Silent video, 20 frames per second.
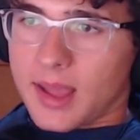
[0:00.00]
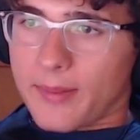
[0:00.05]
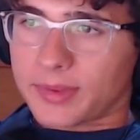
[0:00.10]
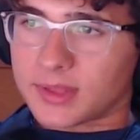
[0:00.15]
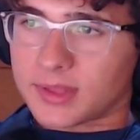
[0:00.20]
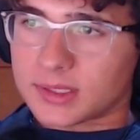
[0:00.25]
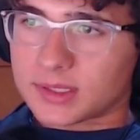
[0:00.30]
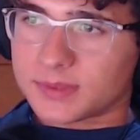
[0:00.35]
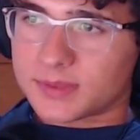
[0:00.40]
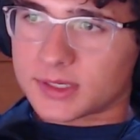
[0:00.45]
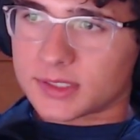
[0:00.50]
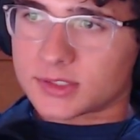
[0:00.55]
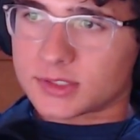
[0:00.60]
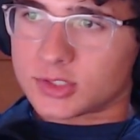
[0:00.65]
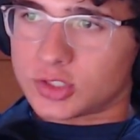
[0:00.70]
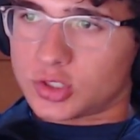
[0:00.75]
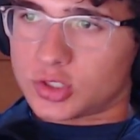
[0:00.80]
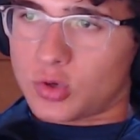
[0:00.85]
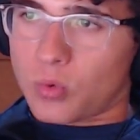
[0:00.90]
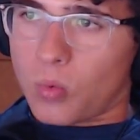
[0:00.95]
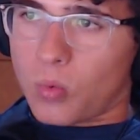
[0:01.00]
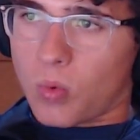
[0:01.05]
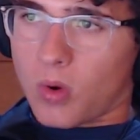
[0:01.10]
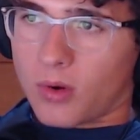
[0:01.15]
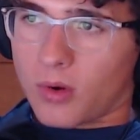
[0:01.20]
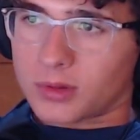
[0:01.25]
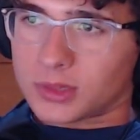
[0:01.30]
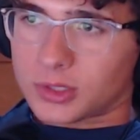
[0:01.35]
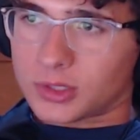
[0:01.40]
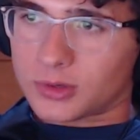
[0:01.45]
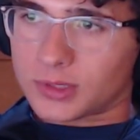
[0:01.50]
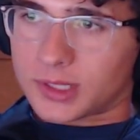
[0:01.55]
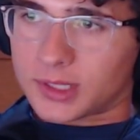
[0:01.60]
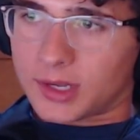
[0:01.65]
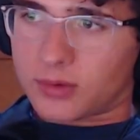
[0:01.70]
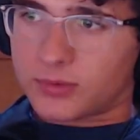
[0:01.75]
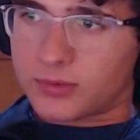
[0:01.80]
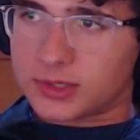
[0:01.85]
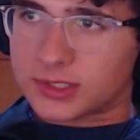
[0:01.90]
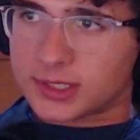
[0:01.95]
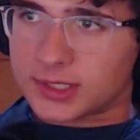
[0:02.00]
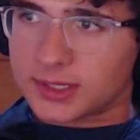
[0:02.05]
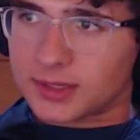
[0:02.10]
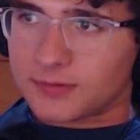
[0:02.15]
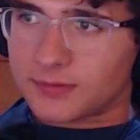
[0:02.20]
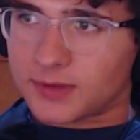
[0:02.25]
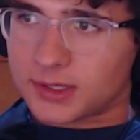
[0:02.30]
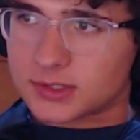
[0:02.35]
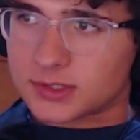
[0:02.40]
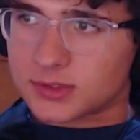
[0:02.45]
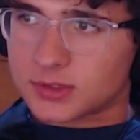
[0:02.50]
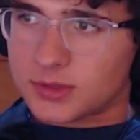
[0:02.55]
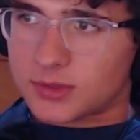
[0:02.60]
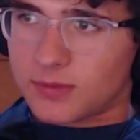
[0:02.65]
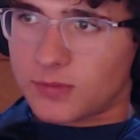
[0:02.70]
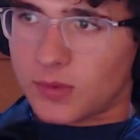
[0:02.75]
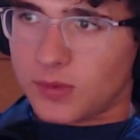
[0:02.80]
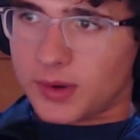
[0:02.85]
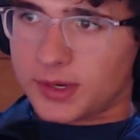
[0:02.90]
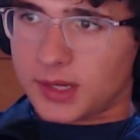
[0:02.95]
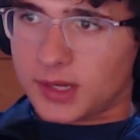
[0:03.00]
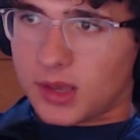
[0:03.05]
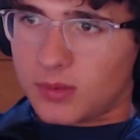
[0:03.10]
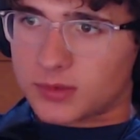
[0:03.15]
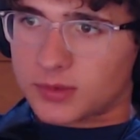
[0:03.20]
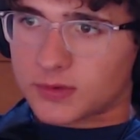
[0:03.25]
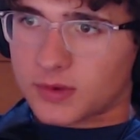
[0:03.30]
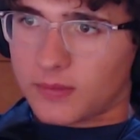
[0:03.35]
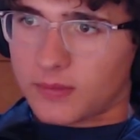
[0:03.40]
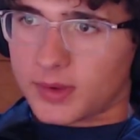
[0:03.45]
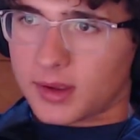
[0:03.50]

Yeah, but that's because you are literally a retail investor. You have no idea what's